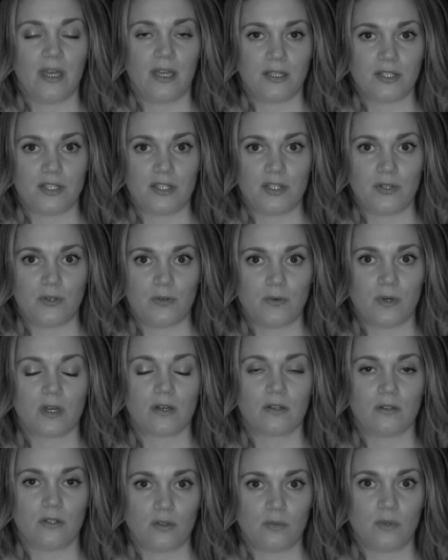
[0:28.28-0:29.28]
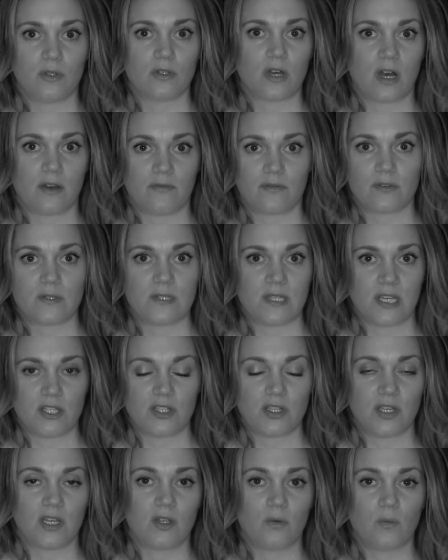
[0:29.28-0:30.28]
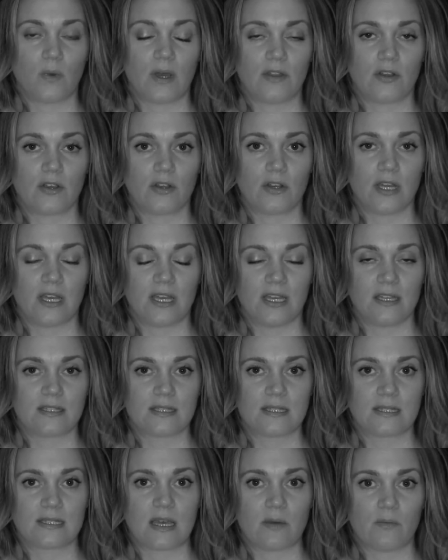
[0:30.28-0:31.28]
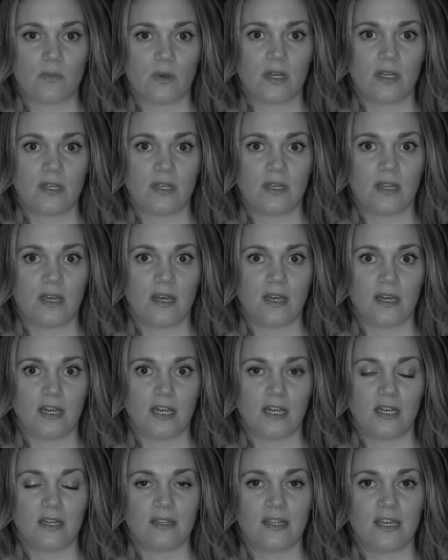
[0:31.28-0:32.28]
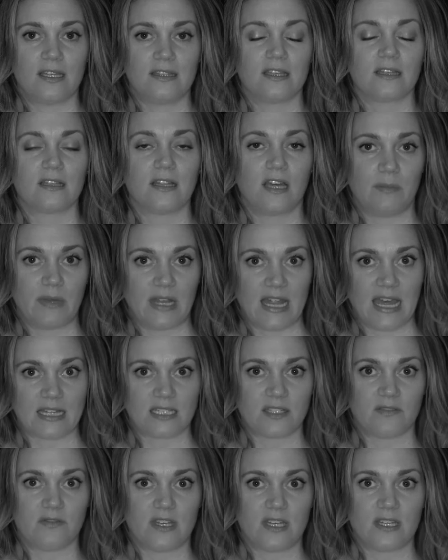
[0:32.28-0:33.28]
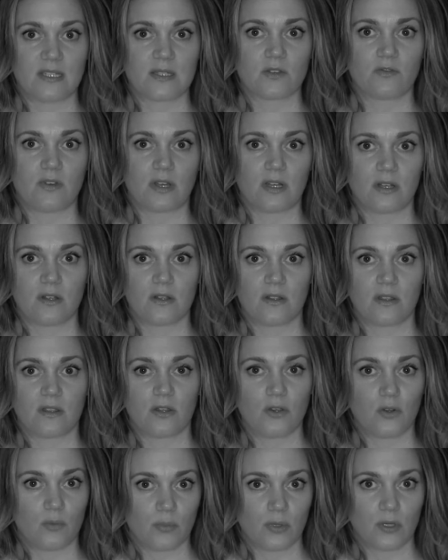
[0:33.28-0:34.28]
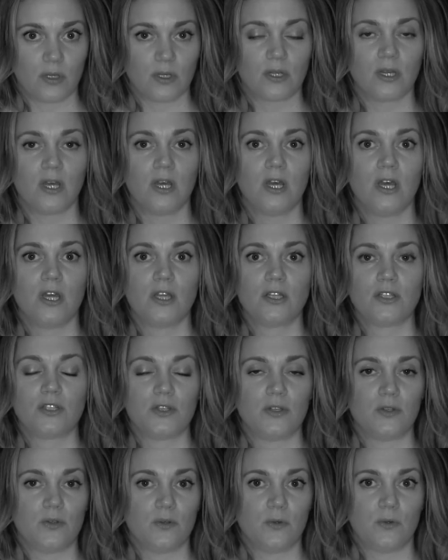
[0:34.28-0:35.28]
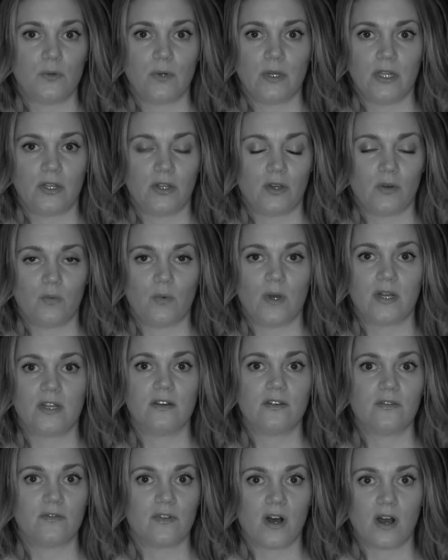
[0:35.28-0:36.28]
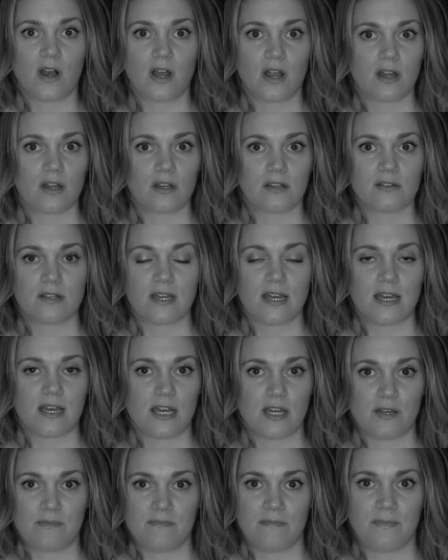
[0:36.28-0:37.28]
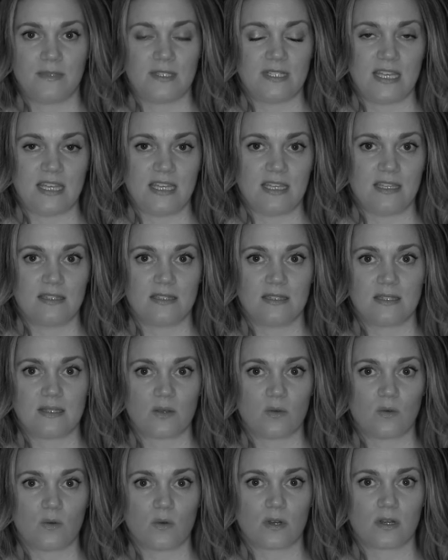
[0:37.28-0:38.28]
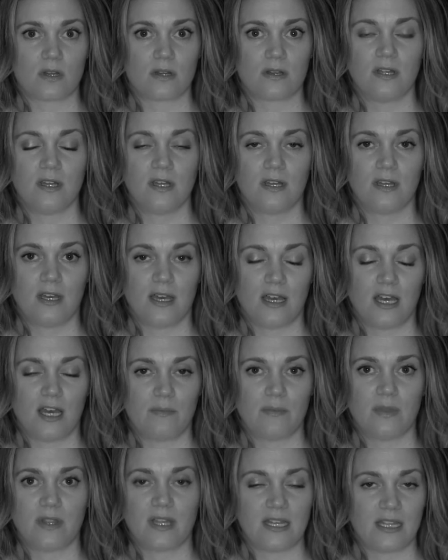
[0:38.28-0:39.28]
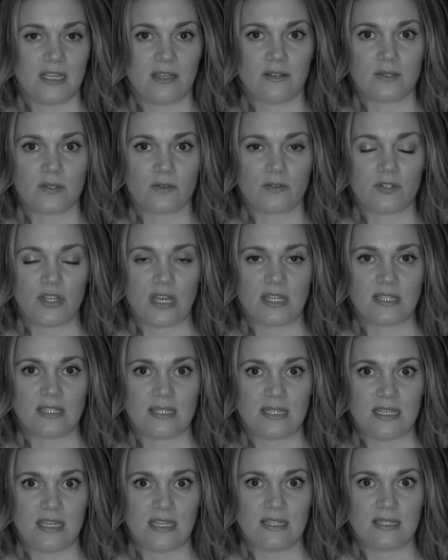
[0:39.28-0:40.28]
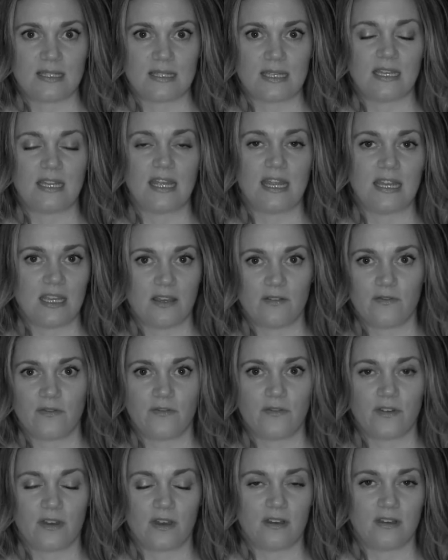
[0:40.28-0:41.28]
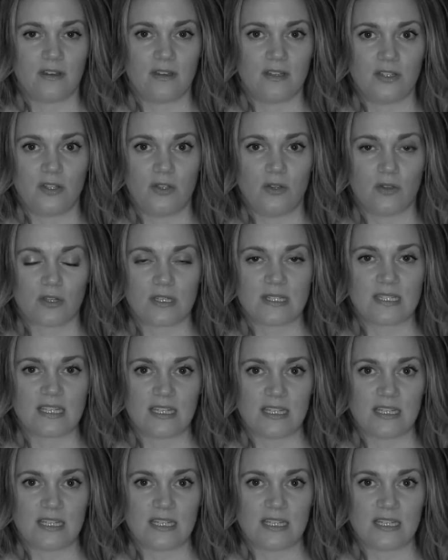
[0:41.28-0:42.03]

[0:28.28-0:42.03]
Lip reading: into a global conversation, whether it's someone like the climate activist Greta Thunberg to, one of our teens or millennials or Gen Zs in any of New York